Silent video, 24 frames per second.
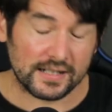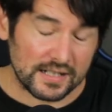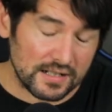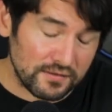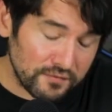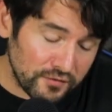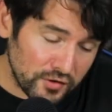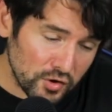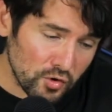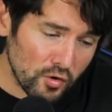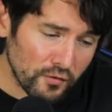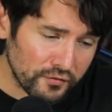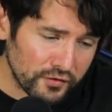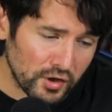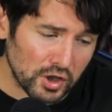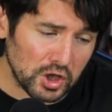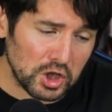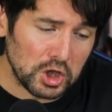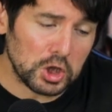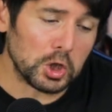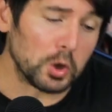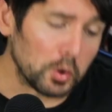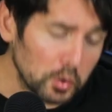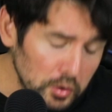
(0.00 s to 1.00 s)
and in view of the
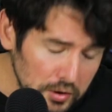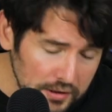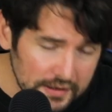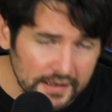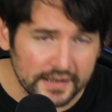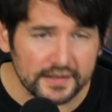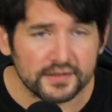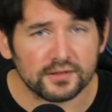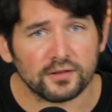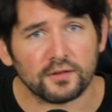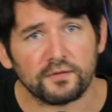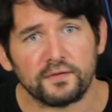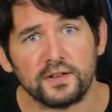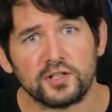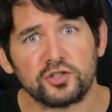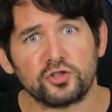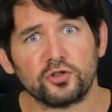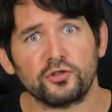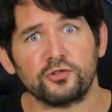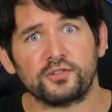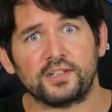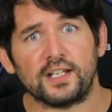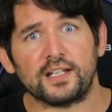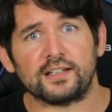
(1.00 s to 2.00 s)
long list of
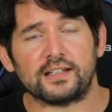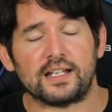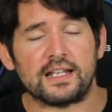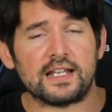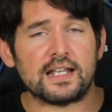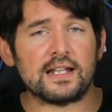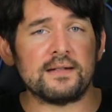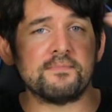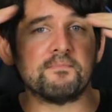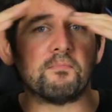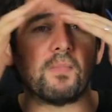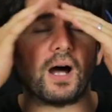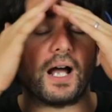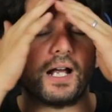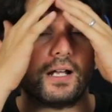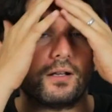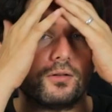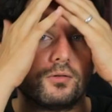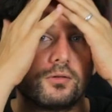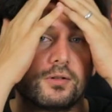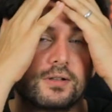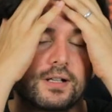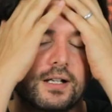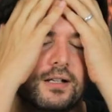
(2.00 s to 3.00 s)
features, yes, it might
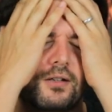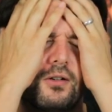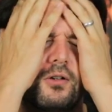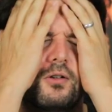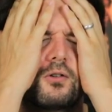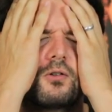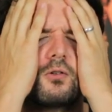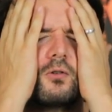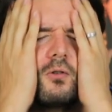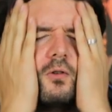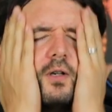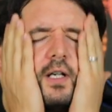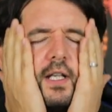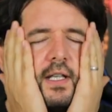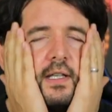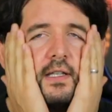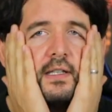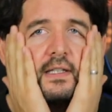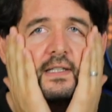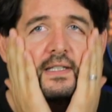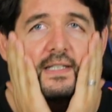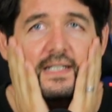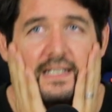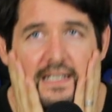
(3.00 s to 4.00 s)
look like a
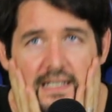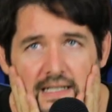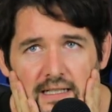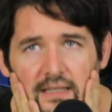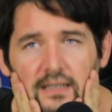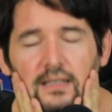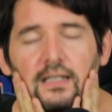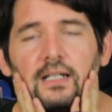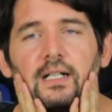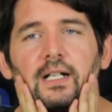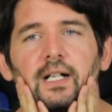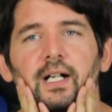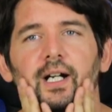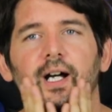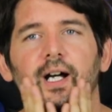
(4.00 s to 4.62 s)
great deal.